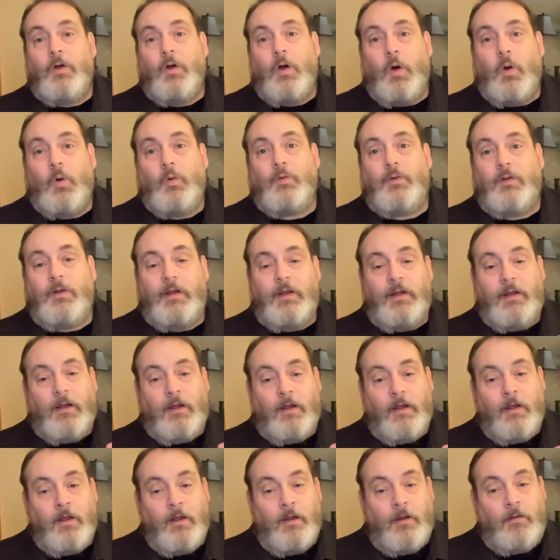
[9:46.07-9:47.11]
Only
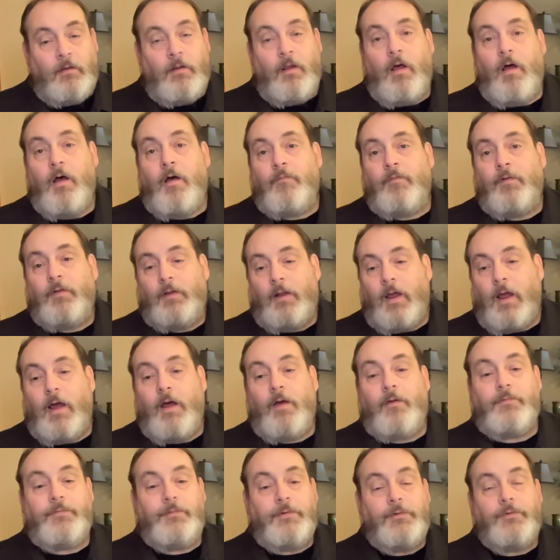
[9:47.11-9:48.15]
love
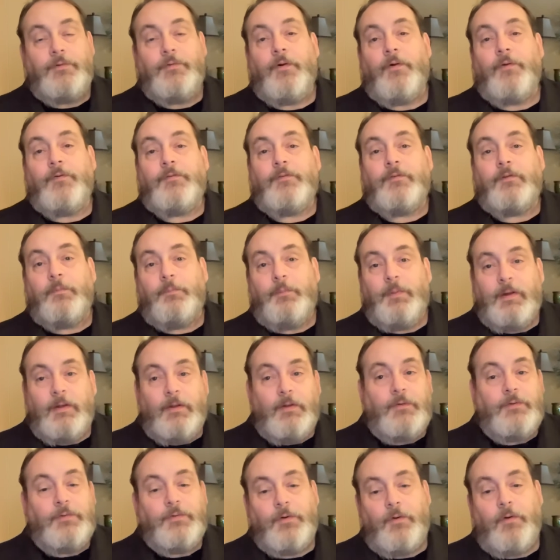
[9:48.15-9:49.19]
allows the church to be
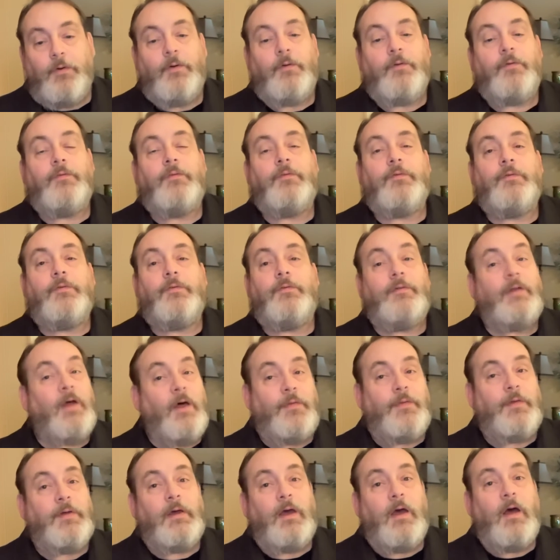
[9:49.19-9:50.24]
the church,
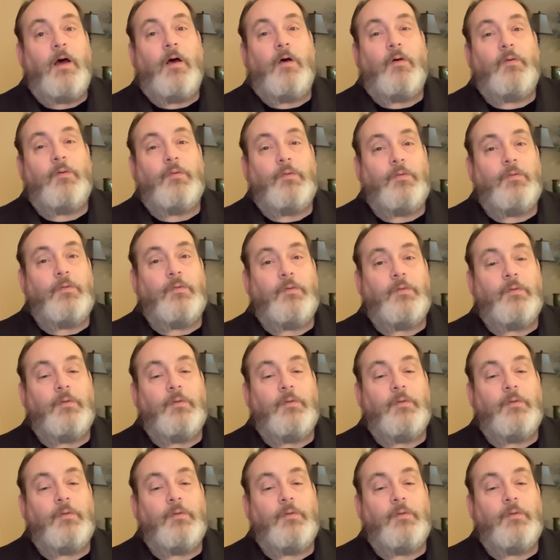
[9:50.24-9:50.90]
nothing else.